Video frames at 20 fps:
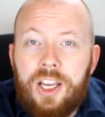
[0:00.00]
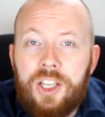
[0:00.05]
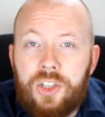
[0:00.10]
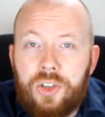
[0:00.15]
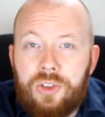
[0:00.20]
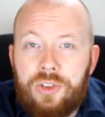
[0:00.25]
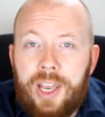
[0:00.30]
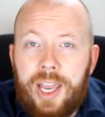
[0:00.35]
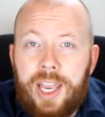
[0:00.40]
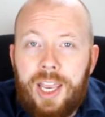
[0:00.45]

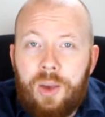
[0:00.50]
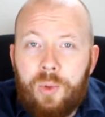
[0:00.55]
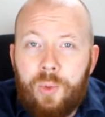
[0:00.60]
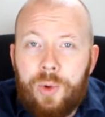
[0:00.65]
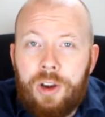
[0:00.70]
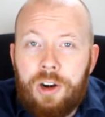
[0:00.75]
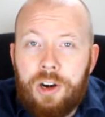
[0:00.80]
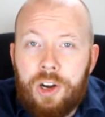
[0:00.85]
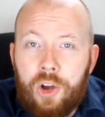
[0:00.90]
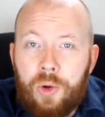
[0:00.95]
Today
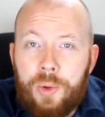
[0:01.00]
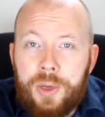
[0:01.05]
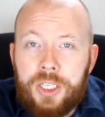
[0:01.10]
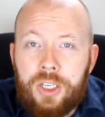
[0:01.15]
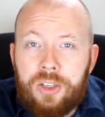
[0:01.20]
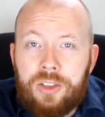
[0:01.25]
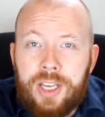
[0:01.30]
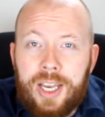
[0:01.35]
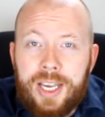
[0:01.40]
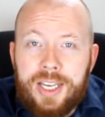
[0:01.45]
we are going
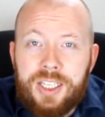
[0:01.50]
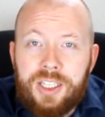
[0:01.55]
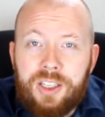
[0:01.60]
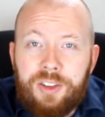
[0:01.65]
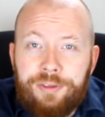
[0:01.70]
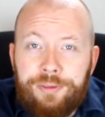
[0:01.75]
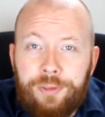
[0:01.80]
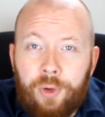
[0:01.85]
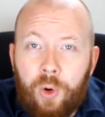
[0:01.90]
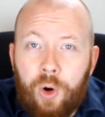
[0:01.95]
to
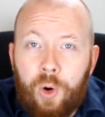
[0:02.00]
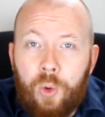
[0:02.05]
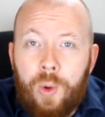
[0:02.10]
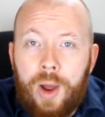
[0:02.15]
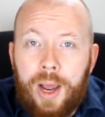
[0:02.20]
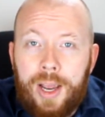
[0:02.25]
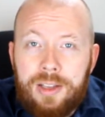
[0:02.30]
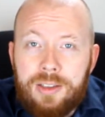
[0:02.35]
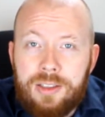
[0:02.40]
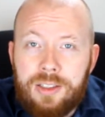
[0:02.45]
taste 4
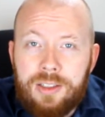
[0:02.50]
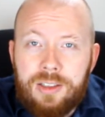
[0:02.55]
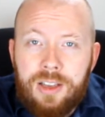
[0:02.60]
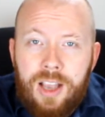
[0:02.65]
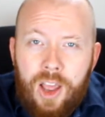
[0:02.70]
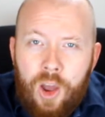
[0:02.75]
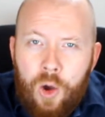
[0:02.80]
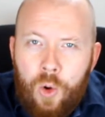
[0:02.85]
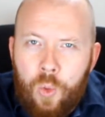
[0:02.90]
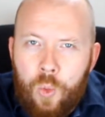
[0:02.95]

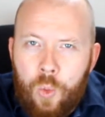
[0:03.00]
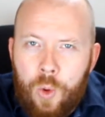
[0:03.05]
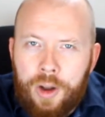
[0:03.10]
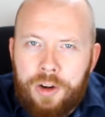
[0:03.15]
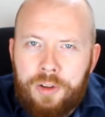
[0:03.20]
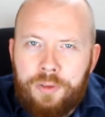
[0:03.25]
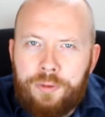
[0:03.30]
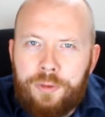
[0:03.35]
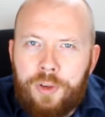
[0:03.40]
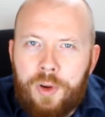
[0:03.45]
wines,
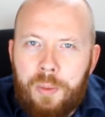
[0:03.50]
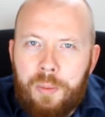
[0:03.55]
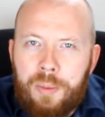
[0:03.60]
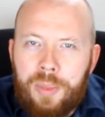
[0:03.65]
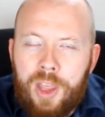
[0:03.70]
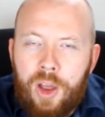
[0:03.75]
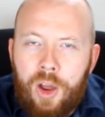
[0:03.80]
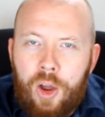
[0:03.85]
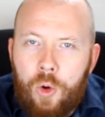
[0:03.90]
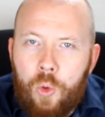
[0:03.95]
one
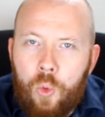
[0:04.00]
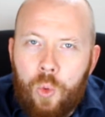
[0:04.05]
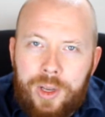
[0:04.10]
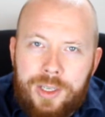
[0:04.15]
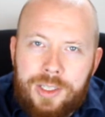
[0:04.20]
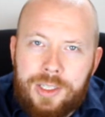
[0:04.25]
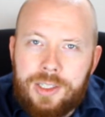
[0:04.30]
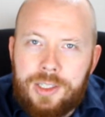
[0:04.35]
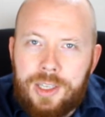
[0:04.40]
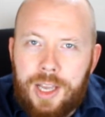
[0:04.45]
from the
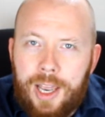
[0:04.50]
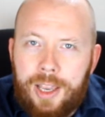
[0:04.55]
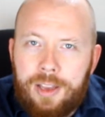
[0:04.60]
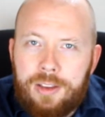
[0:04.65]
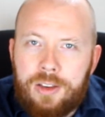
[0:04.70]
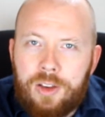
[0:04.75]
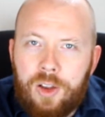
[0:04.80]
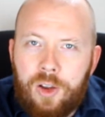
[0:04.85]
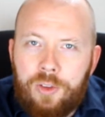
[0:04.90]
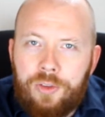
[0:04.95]
west
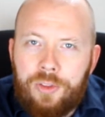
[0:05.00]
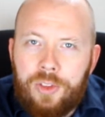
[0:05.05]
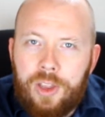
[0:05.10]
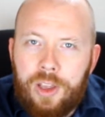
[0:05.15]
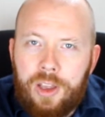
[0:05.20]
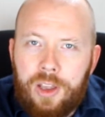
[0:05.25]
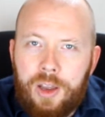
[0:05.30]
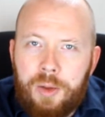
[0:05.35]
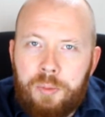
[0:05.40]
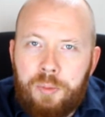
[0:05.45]
side of
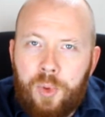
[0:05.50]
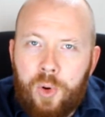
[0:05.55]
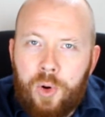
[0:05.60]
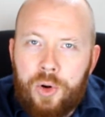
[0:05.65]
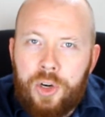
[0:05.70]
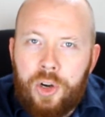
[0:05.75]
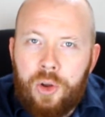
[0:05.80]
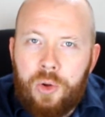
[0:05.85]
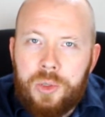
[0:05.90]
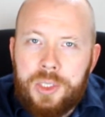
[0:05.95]
the
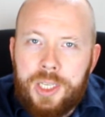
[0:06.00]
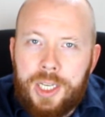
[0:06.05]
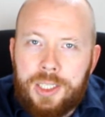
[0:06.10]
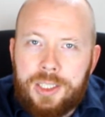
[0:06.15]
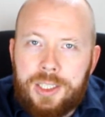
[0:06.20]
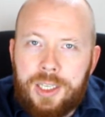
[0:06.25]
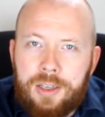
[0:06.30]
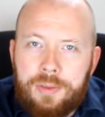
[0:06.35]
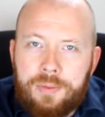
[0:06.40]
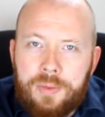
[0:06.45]
Bordeaux
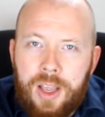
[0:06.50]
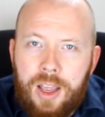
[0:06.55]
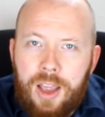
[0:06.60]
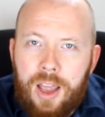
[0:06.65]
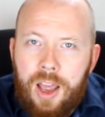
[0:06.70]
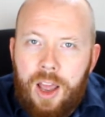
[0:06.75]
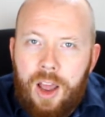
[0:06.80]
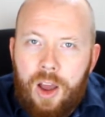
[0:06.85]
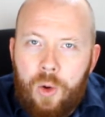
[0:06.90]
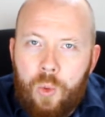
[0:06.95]
Delta,
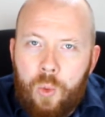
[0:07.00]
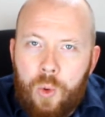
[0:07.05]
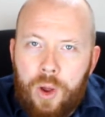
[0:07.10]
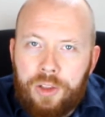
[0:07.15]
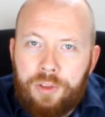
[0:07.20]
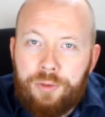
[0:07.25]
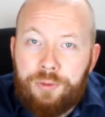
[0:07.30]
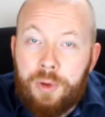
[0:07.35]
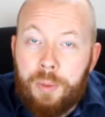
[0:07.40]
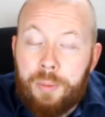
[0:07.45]

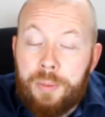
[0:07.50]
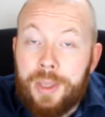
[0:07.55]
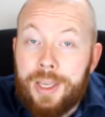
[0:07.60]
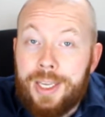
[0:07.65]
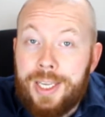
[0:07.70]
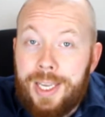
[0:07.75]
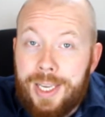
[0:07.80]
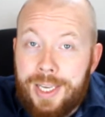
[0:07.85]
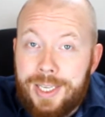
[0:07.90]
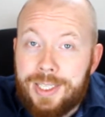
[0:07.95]
one from the
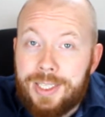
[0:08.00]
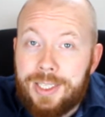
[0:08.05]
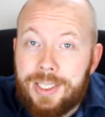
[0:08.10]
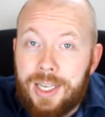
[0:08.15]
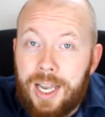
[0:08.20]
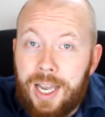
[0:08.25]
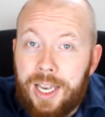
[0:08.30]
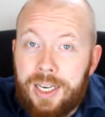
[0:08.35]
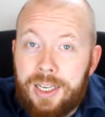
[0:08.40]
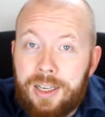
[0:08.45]
east
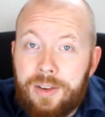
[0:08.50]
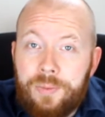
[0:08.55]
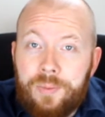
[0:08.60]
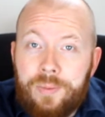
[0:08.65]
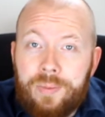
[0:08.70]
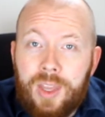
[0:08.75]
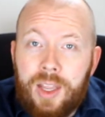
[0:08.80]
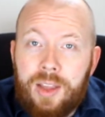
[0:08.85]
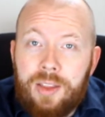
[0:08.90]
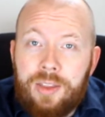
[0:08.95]
side,
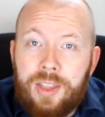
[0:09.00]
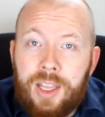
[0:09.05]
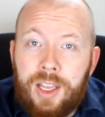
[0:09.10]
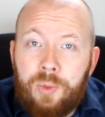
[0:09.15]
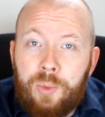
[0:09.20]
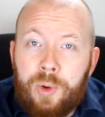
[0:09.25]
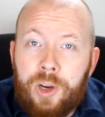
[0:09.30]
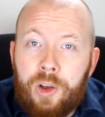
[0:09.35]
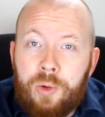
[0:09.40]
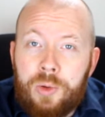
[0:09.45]

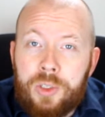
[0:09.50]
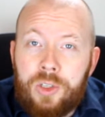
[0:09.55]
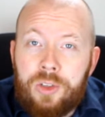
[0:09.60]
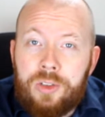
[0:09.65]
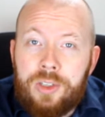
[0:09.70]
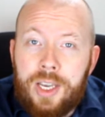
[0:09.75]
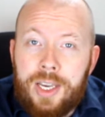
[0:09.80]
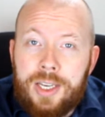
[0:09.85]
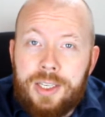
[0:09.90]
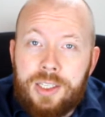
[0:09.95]
then we're going
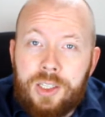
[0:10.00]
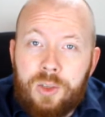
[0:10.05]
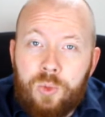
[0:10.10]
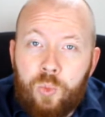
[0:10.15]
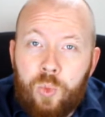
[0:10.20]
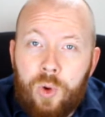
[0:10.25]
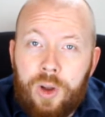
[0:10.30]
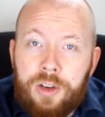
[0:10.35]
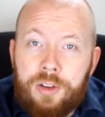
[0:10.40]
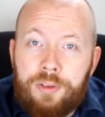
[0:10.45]
to taste
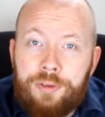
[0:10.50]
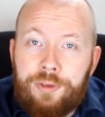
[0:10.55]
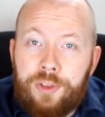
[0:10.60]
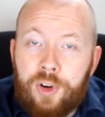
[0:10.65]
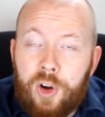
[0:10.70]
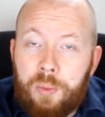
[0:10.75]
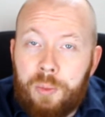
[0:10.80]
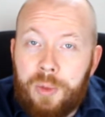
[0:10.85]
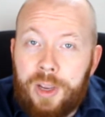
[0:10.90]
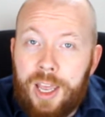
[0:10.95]
one
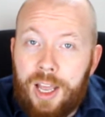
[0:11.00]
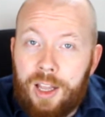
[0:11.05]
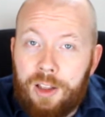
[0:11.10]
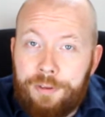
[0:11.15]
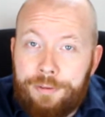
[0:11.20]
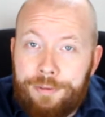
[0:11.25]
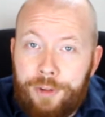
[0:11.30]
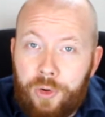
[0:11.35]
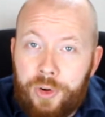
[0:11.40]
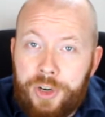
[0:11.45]
from
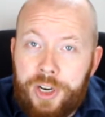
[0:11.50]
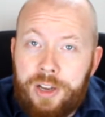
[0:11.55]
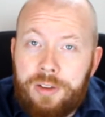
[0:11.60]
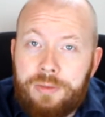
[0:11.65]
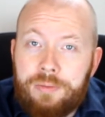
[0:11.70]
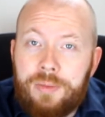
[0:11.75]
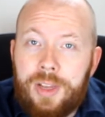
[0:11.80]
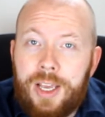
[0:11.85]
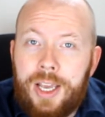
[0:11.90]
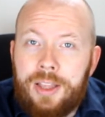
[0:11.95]

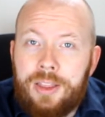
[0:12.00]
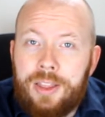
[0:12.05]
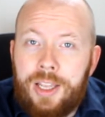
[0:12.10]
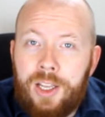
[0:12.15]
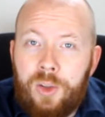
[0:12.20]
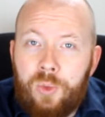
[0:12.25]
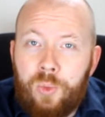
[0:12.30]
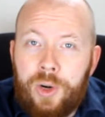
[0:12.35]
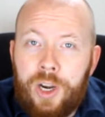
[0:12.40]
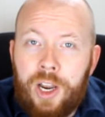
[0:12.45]
California, and
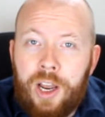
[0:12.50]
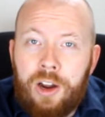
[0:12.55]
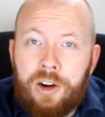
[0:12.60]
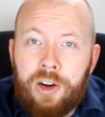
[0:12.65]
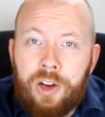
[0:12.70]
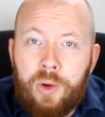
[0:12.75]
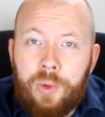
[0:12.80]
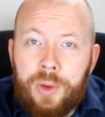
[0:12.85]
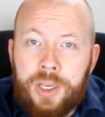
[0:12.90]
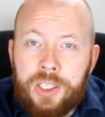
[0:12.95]
then we
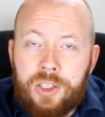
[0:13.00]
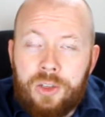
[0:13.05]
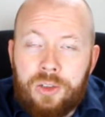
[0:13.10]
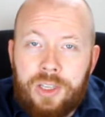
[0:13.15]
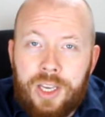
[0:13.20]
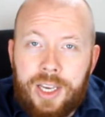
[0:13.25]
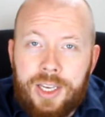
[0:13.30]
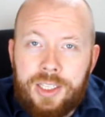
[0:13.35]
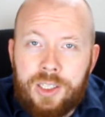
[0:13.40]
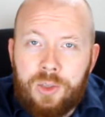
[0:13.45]
are going to
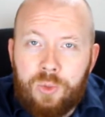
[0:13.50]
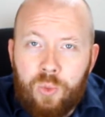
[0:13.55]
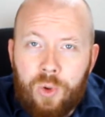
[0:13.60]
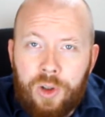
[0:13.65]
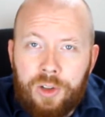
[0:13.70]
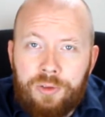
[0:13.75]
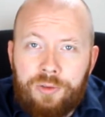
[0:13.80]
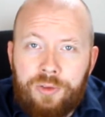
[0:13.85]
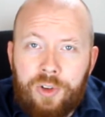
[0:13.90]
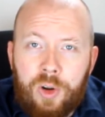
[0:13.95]
taste
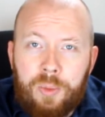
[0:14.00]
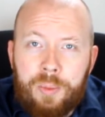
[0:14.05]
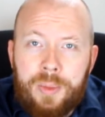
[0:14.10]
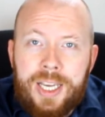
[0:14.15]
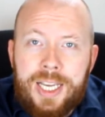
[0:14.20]
one from